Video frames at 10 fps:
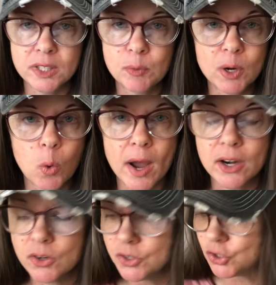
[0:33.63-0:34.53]

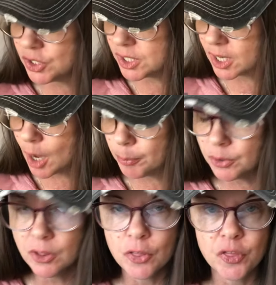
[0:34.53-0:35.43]
requires just a
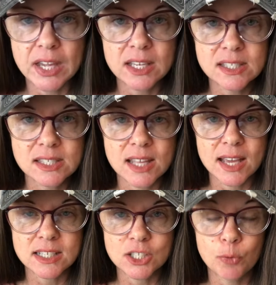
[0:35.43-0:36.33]
couple things
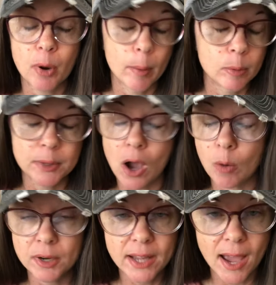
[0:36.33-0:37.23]
that you probably
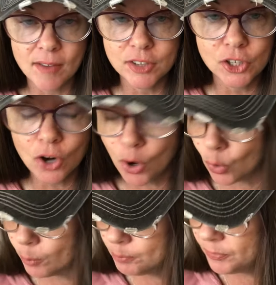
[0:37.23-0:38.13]
already have in your
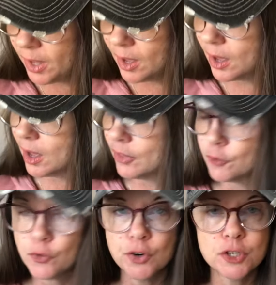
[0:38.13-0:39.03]
home. The
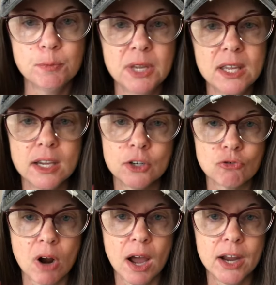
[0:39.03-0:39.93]
first being a
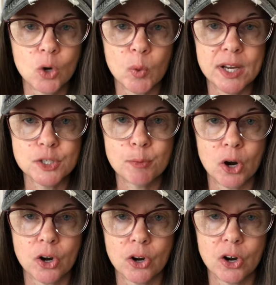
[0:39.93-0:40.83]
dry erase
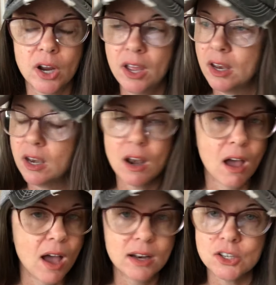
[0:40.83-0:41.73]
marker,
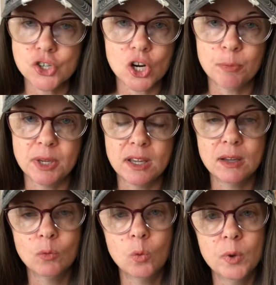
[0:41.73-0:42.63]
not a
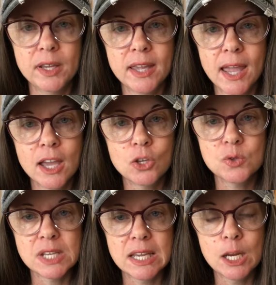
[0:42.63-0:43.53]
Sharpie. We can't
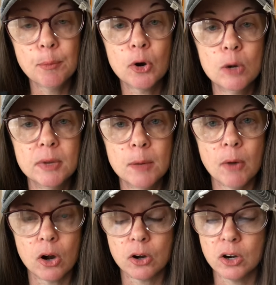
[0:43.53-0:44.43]
use any permanent
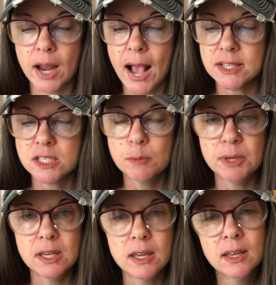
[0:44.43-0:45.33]
marker. It has to
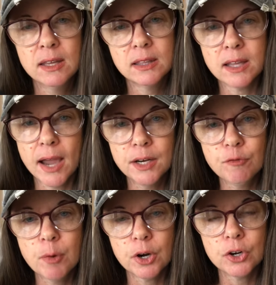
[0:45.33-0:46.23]
be the kind of
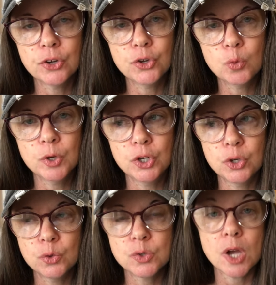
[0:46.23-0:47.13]
marker you would
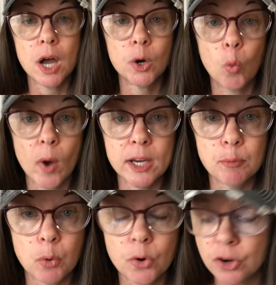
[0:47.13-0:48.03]
use on a
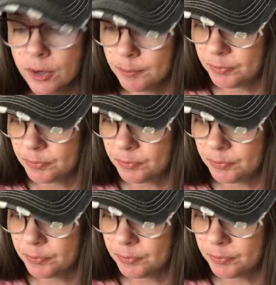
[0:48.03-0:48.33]
whiteboard.